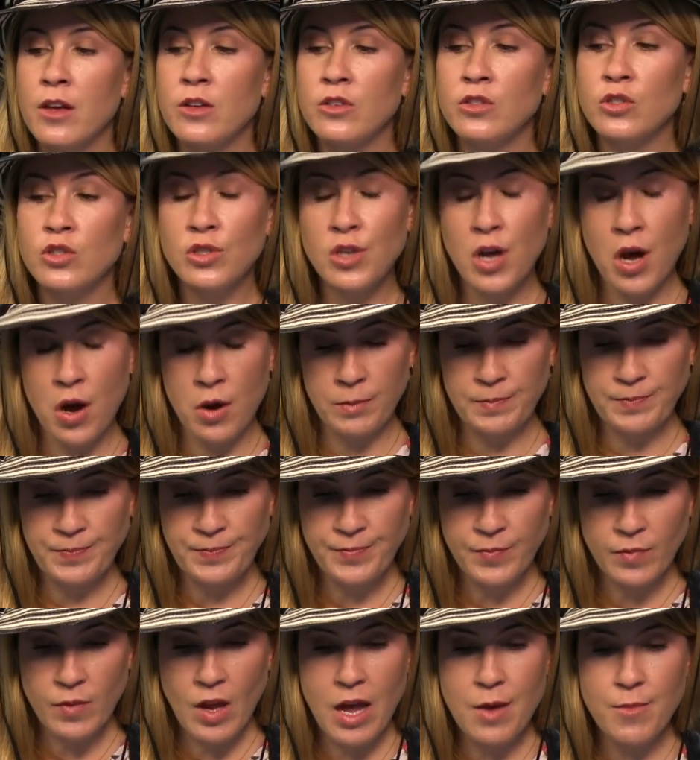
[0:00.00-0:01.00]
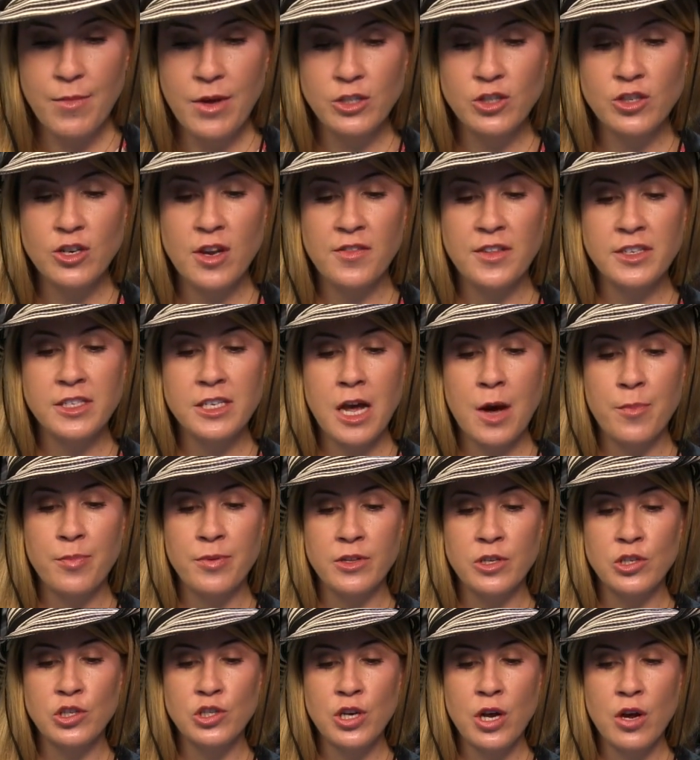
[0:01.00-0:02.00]
So, I mentioned at the top of
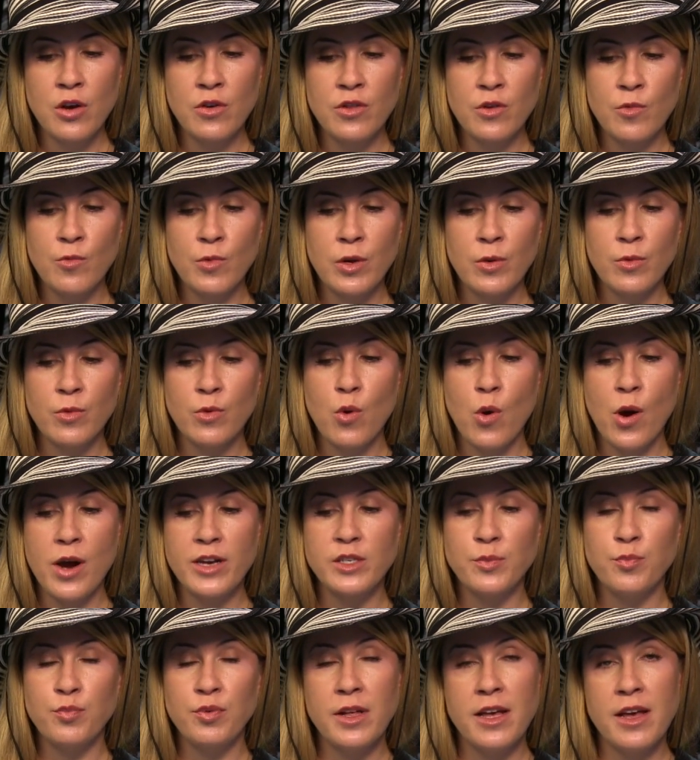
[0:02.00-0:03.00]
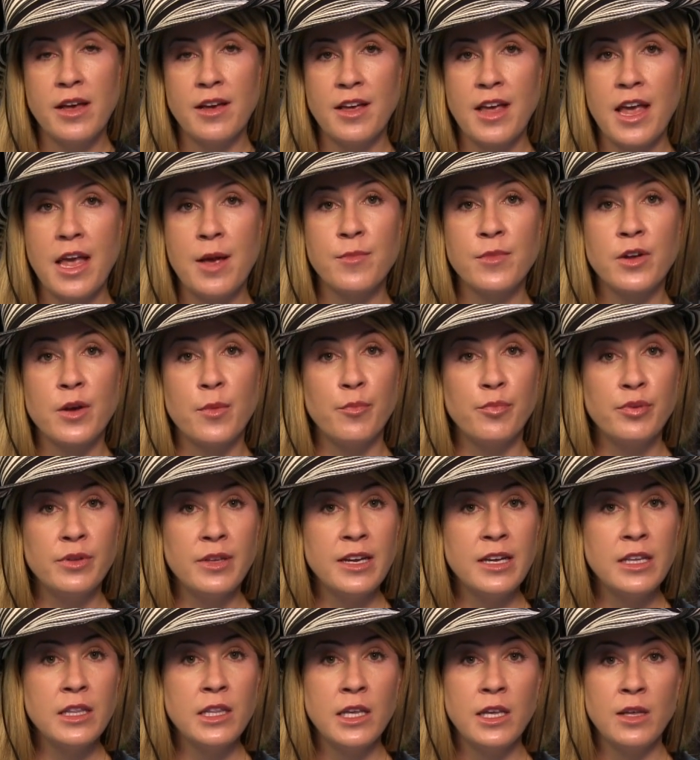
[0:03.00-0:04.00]
the show that we were going to play a game
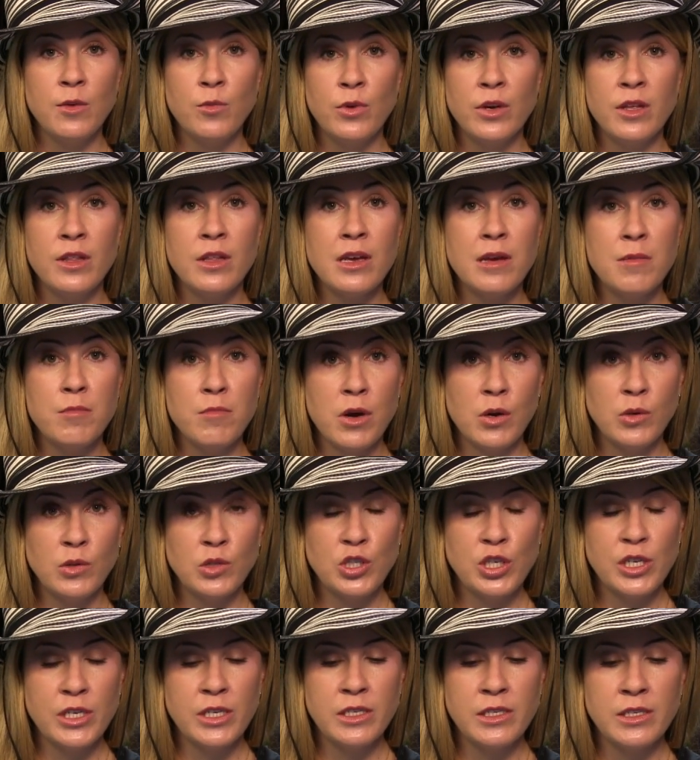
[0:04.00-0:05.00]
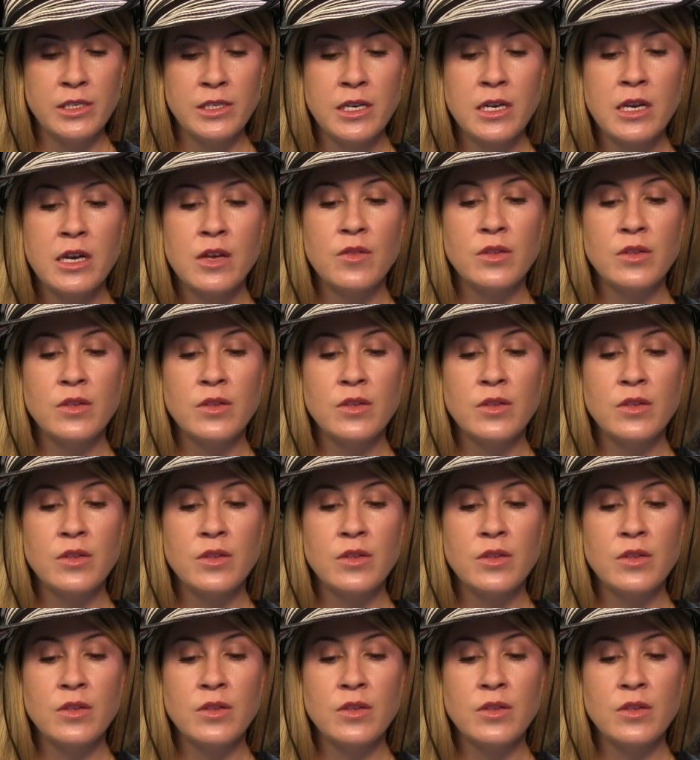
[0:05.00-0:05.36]
completely with emojis.